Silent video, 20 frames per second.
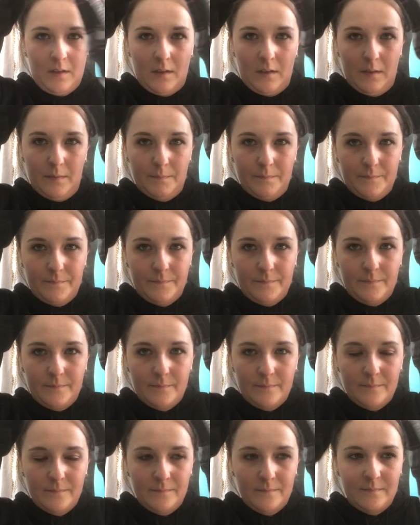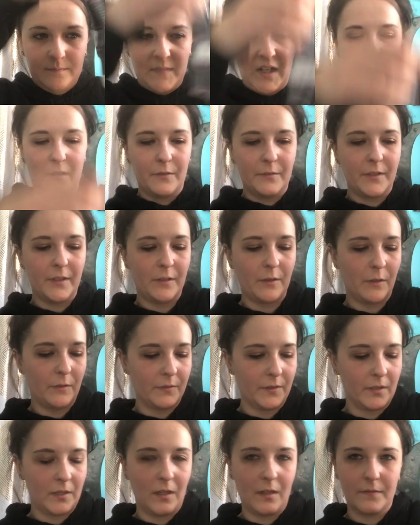I don't really go
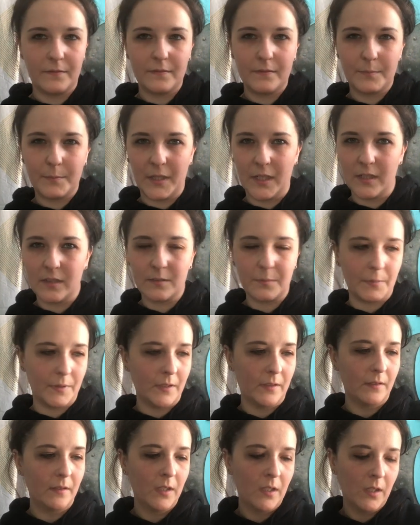for cuff pants, but